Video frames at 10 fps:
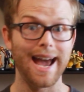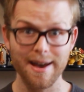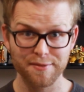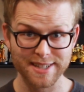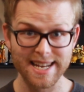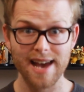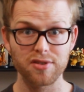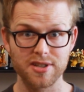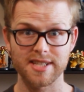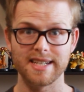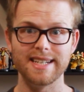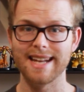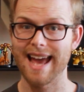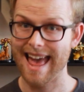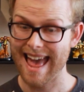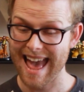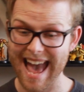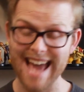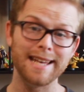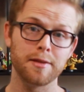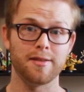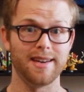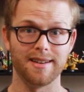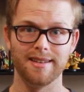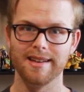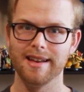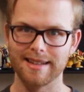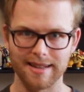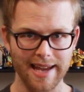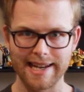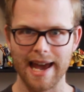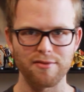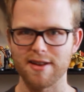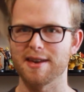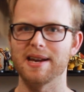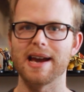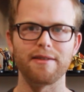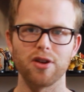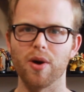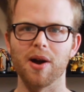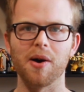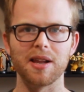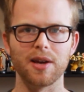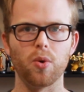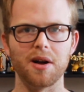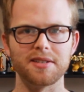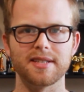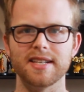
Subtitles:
I have never seen anything like Everything Everywhere All at Once.